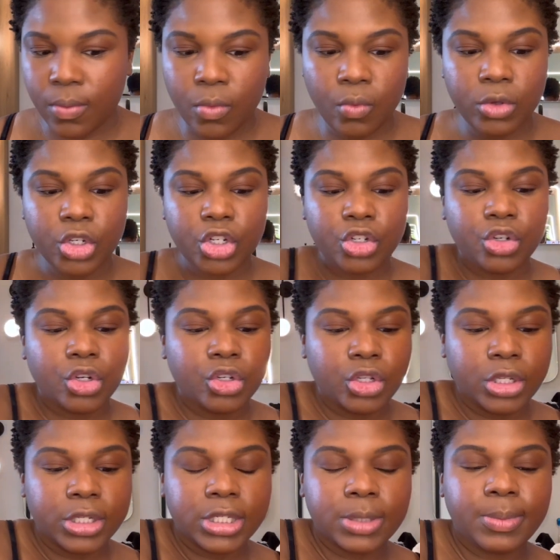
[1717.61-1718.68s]
which is
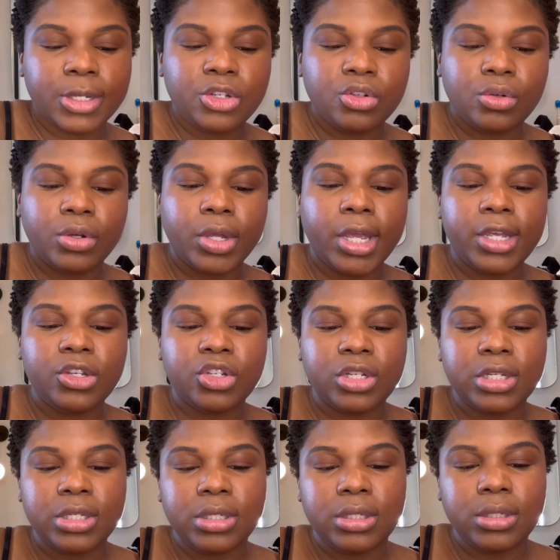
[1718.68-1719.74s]
usually special
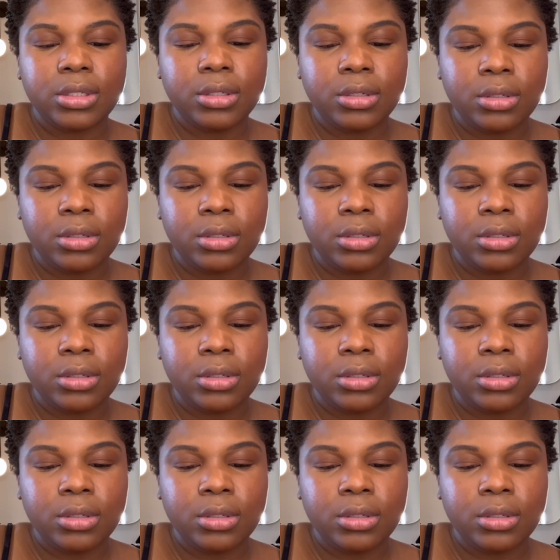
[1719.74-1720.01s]
occasions.